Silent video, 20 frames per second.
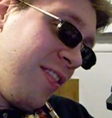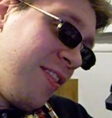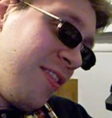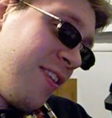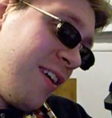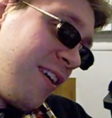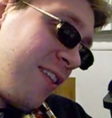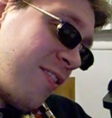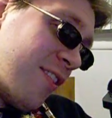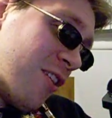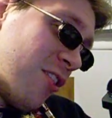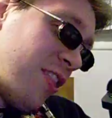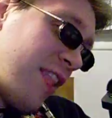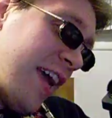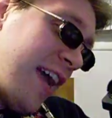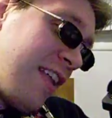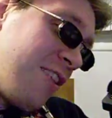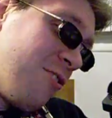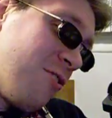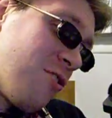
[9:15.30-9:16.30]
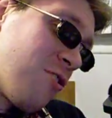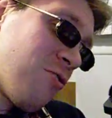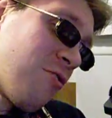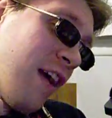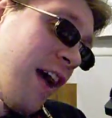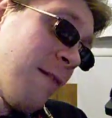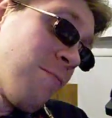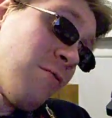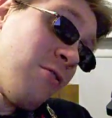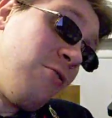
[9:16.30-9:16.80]
lanyard
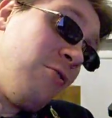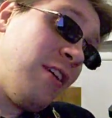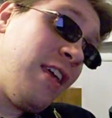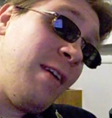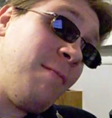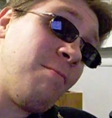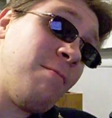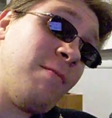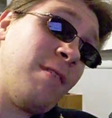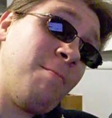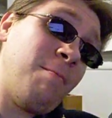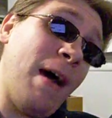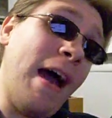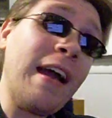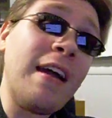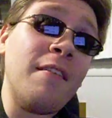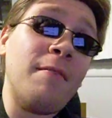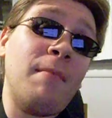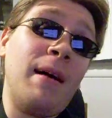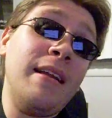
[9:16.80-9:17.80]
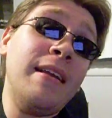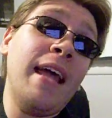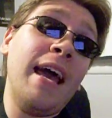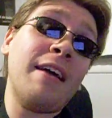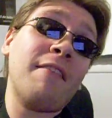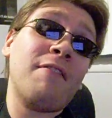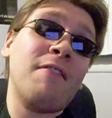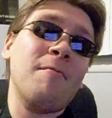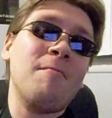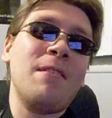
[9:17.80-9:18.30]
straps do keep the back of my
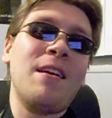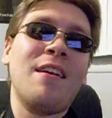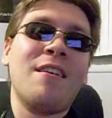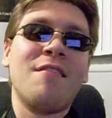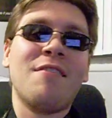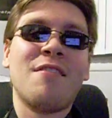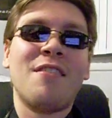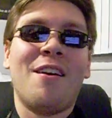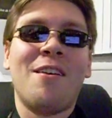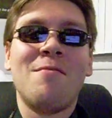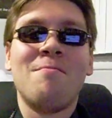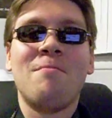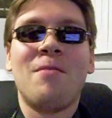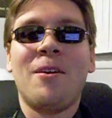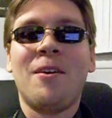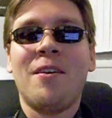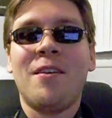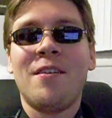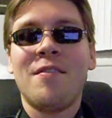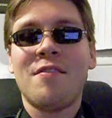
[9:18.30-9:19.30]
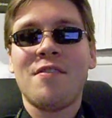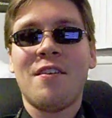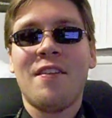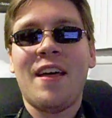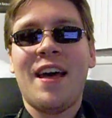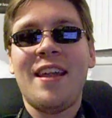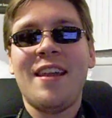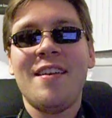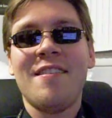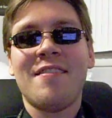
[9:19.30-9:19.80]
neck from being sunburned, so
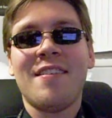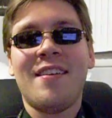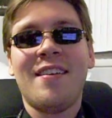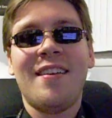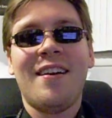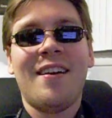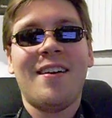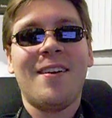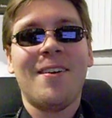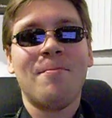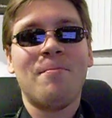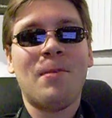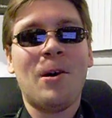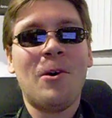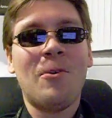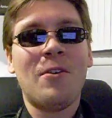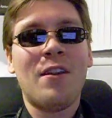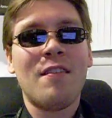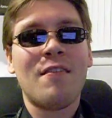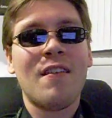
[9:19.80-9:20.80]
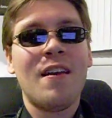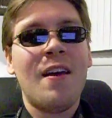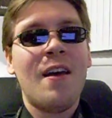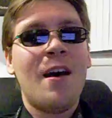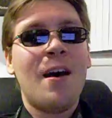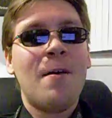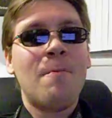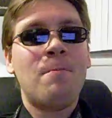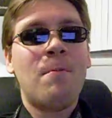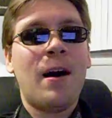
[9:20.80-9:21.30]
that is a bonus.
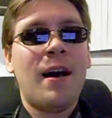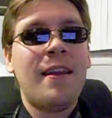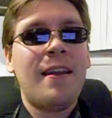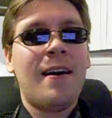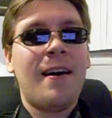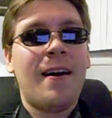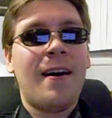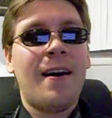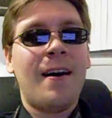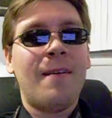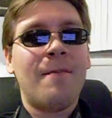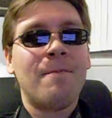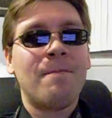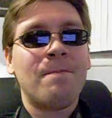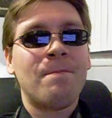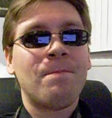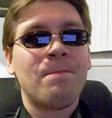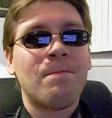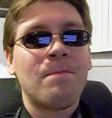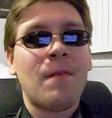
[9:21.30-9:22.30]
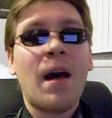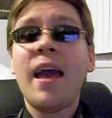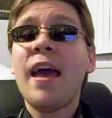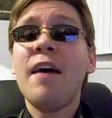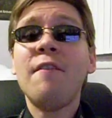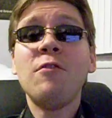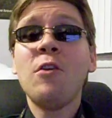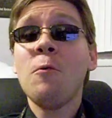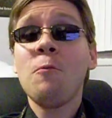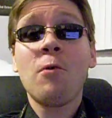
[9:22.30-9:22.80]
But I
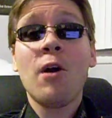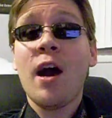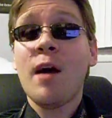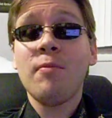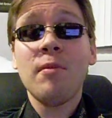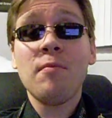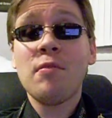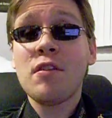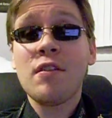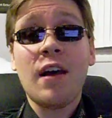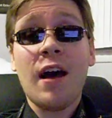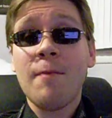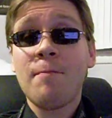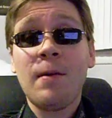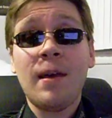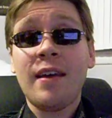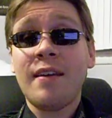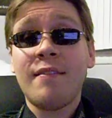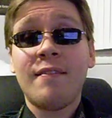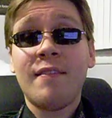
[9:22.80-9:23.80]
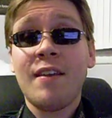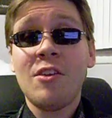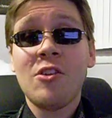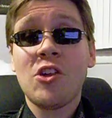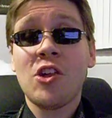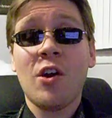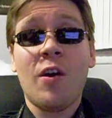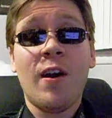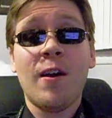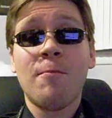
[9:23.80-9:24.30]
have no problem stopping and
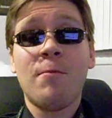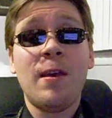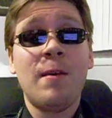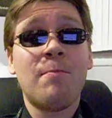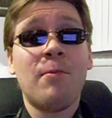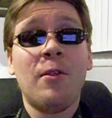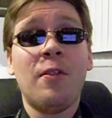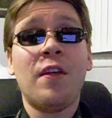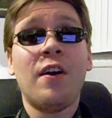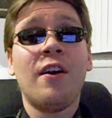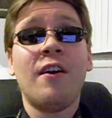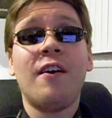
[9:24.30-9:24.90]
showing people.